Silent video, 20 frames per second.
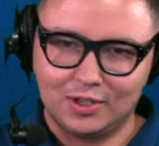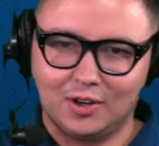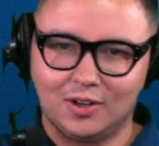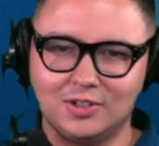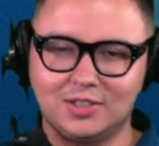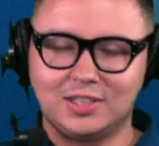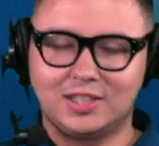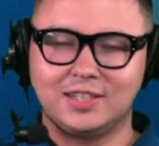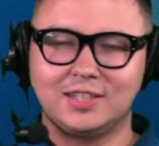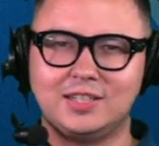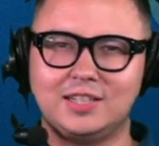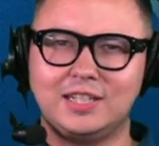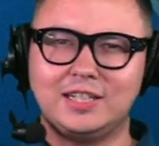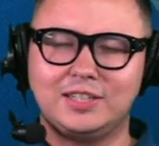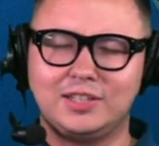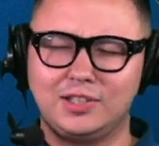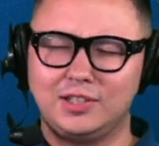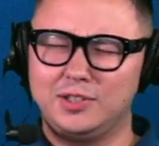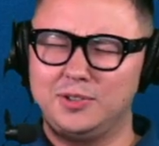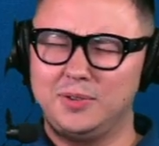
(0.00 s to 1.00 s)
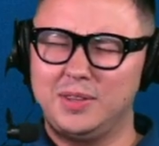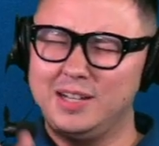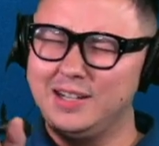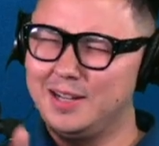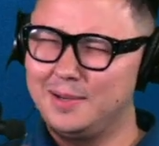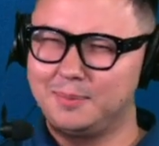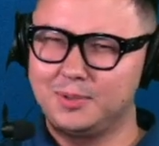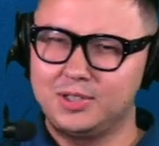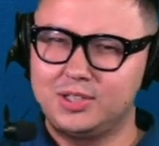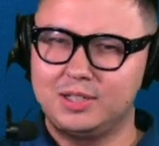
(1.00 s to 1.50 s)
yards against TCU. That
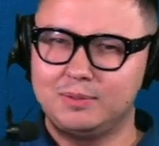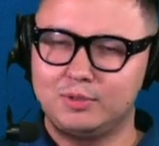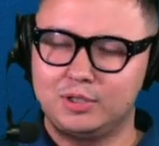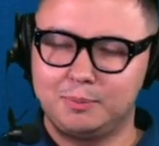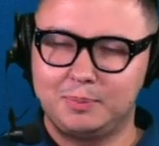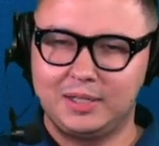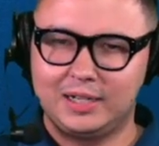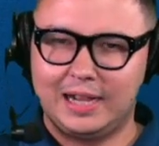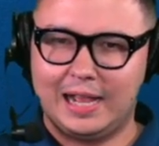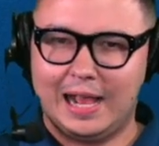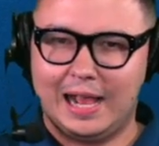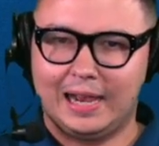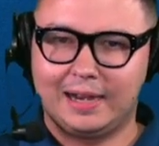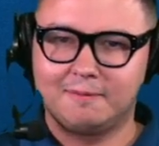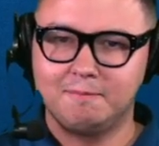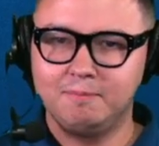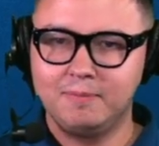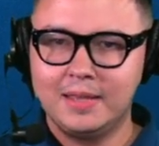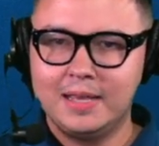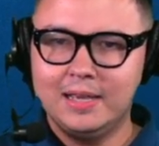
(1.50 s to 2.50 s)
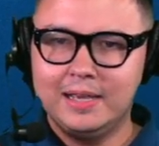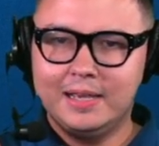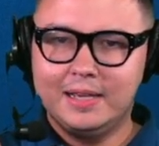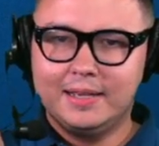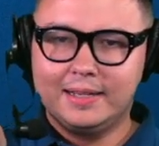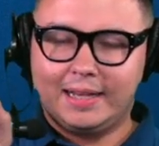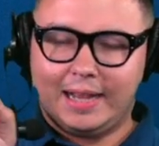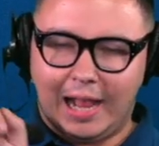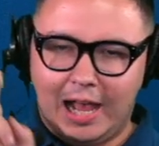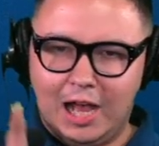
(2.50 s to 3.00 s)
number seems a bit high.
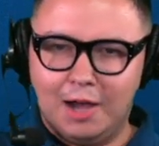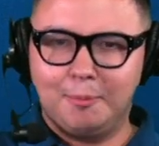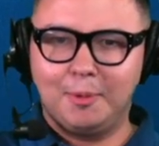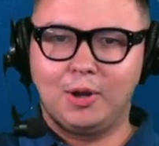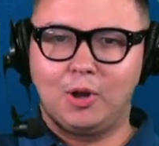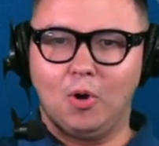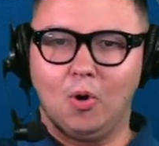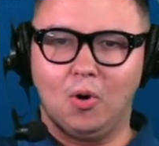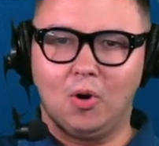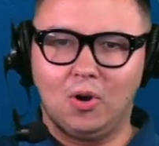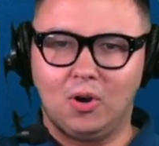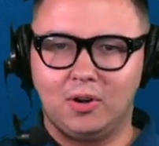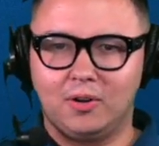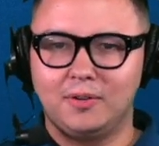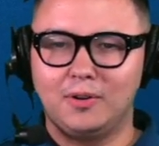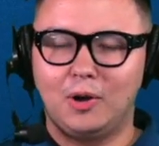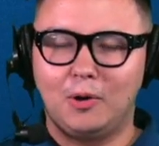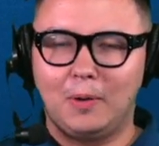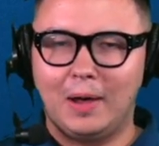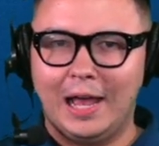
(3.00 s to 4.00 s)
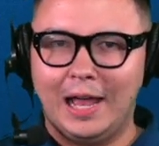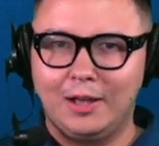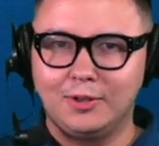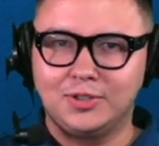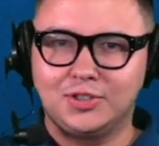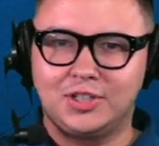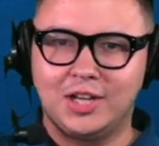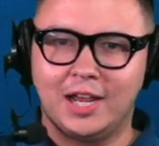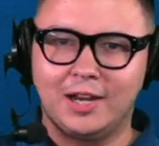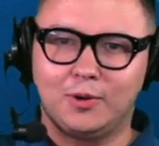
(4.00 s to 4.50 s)
Kyle McCord, Ohio
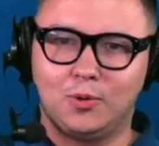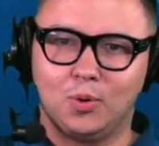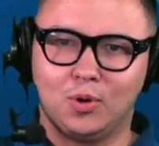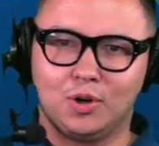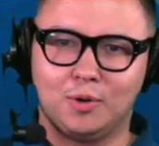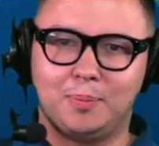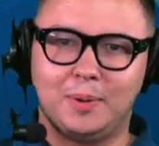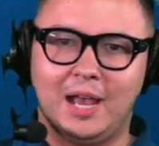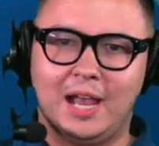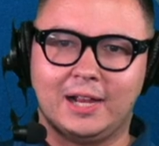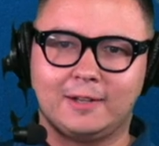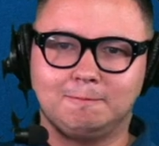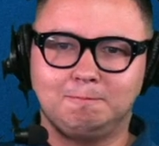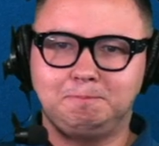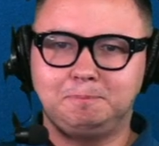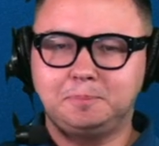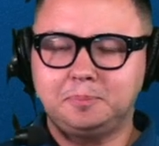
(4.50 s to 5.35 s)
State quarterback.